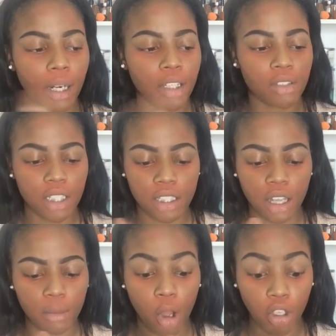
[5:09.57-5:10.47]
but I use
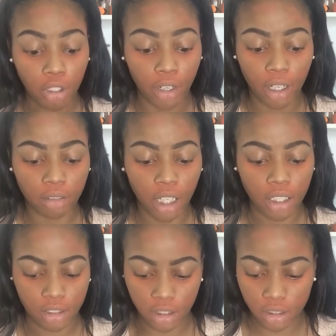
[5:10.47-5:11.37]
this all year round,
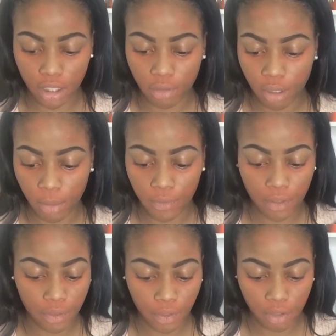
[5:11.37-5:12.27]
honestly. It's like one of my
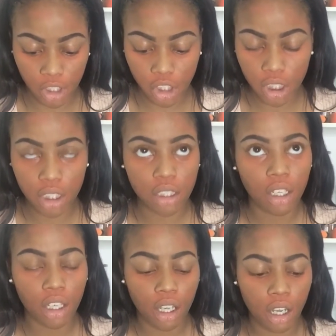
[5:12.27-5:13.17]
favorite foundations.